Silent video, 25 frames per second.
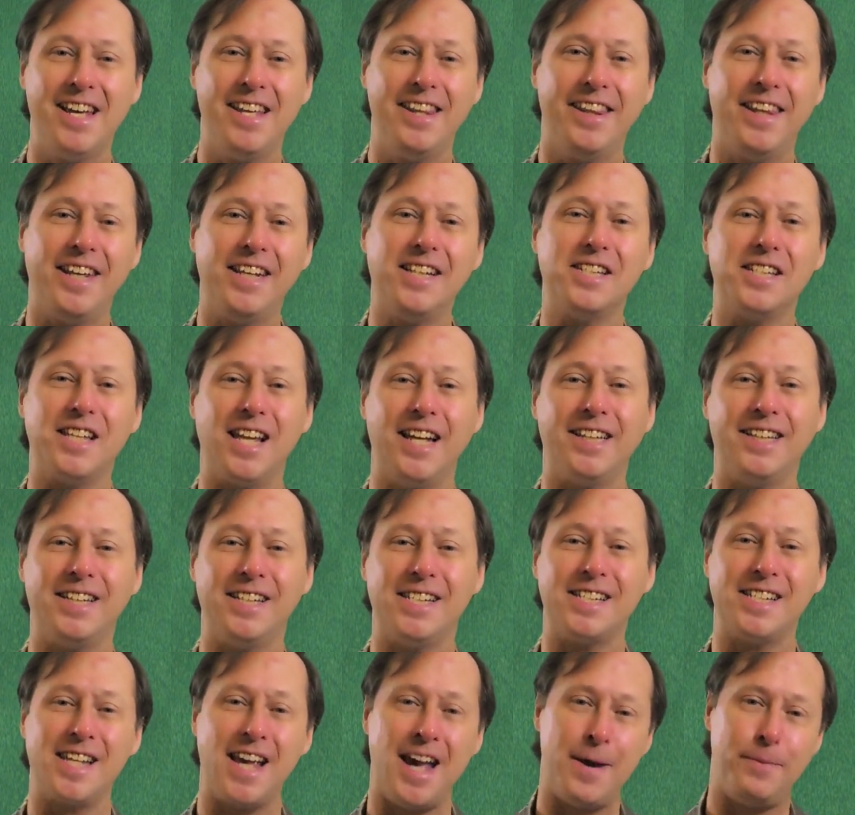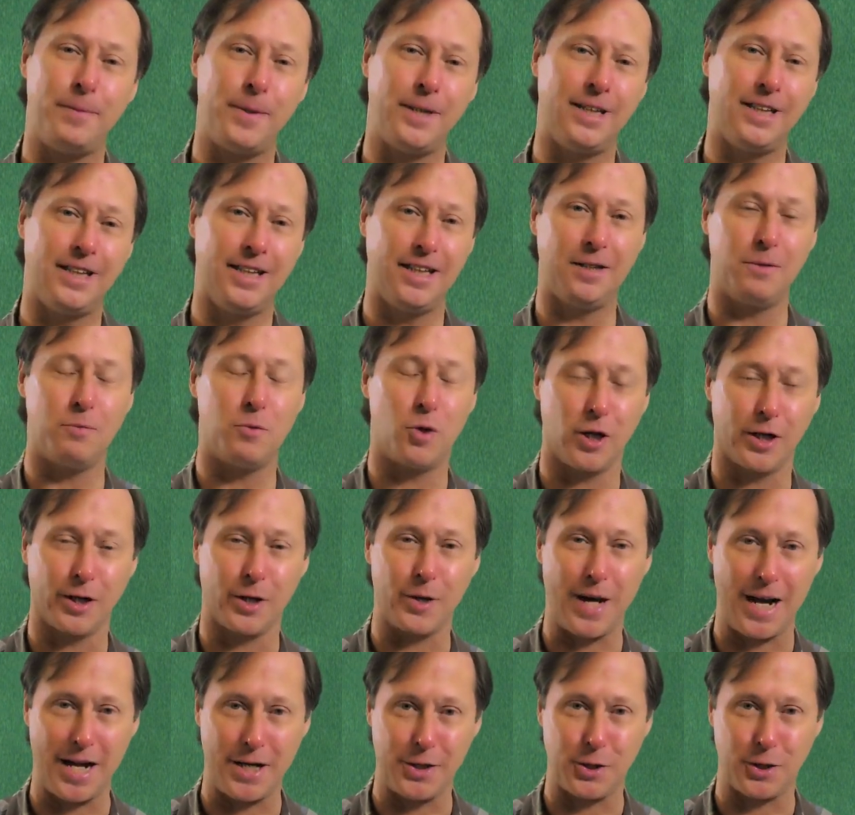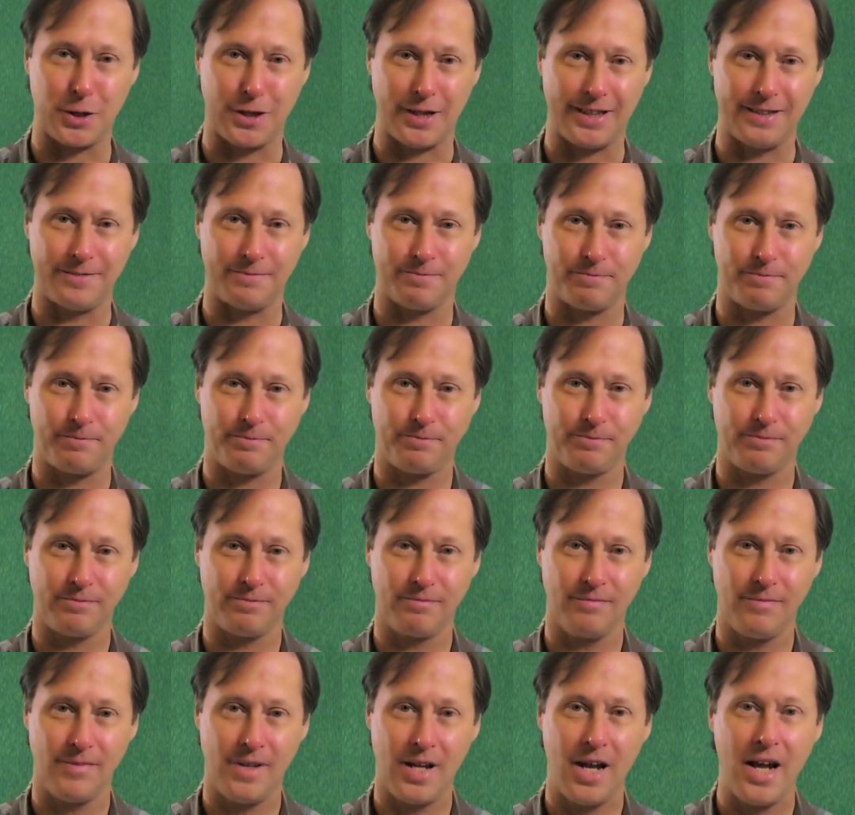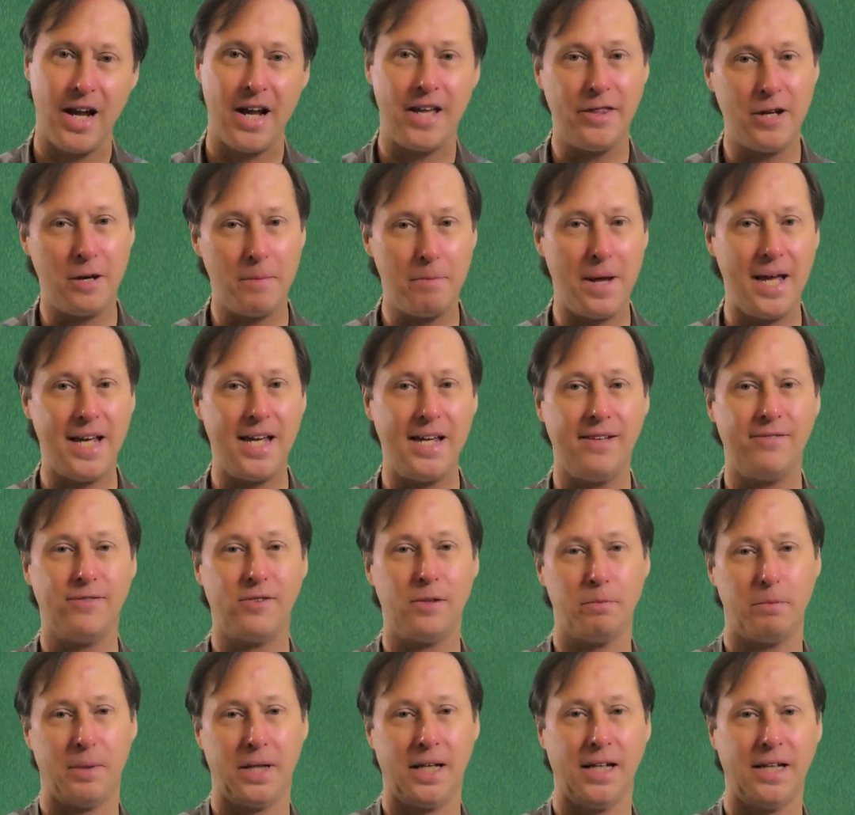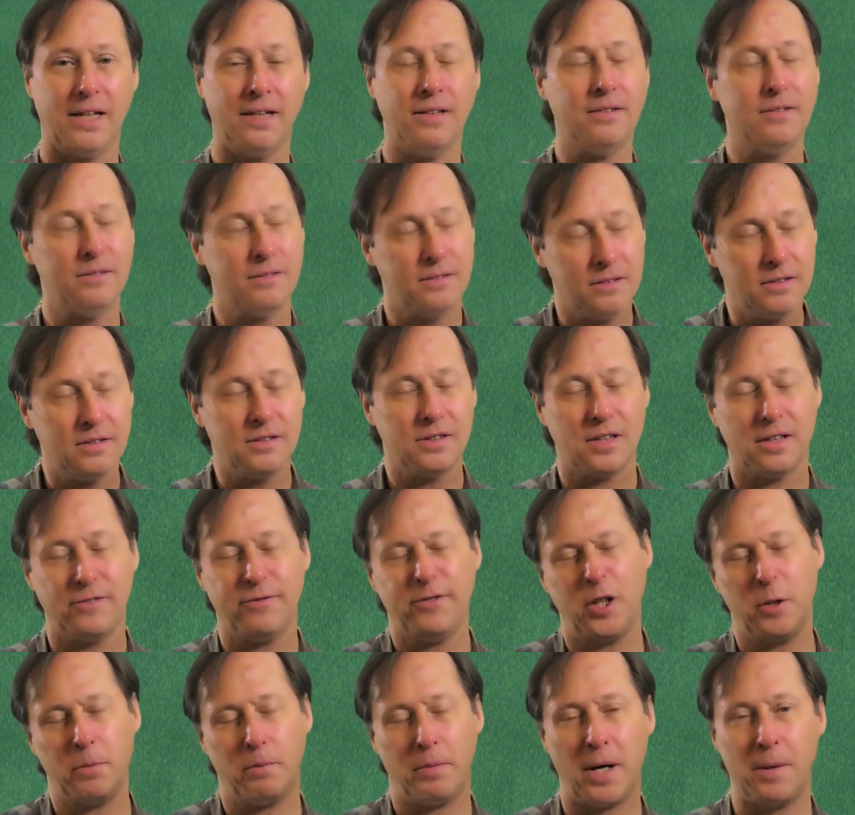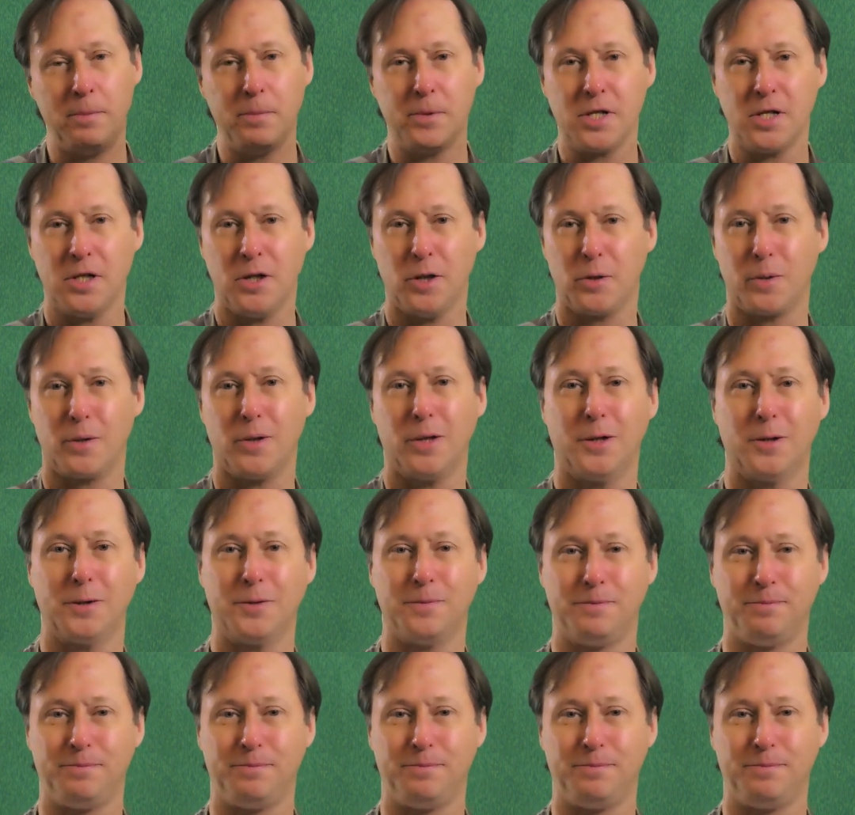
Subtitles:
Things like this happen a little more gradually, and there may even be a few bumps in the road.